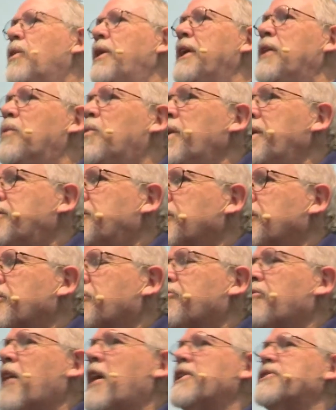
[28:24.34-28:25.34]
When he went to
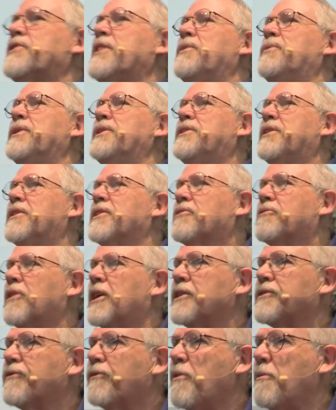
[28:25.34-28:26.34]
the cross, he went to the
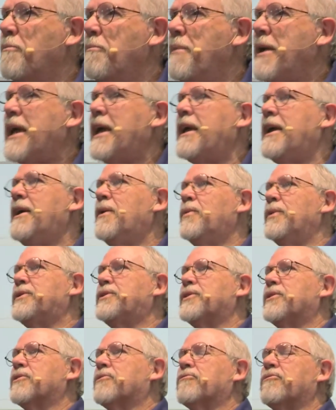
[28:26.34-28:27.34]
cross for me. He
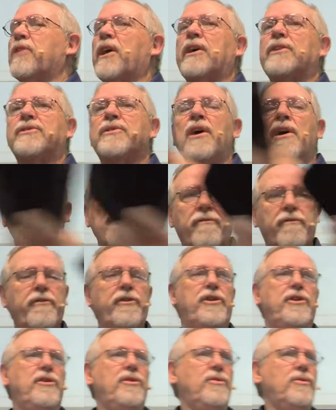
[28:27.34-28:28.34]
went to the cross
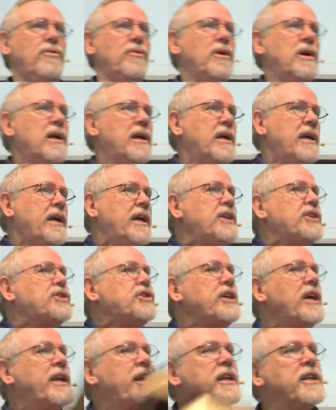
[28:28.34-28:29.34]
for you. He
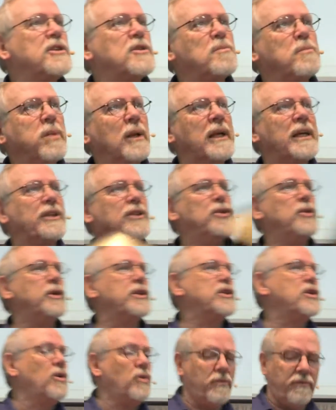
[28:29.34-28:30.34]
shed his blood to
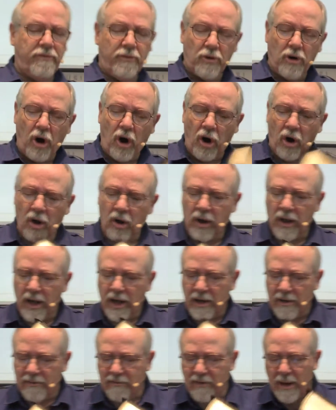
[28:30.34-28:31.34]
atone for all
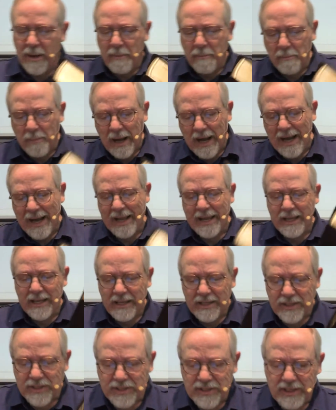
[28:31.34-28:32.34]
of my
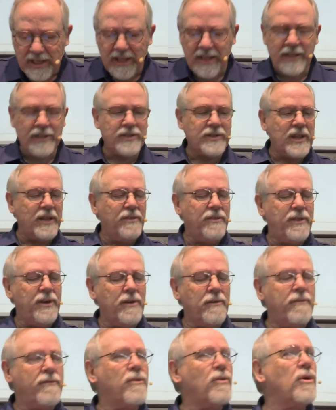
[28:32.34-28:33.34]
sins, and
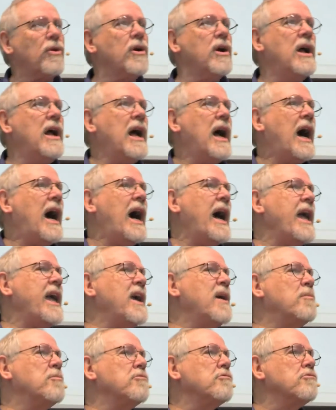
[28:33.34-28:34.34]
therefore I
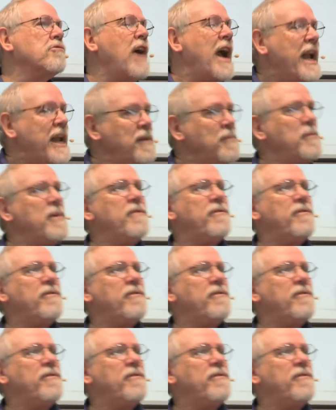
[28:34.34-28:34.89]
am right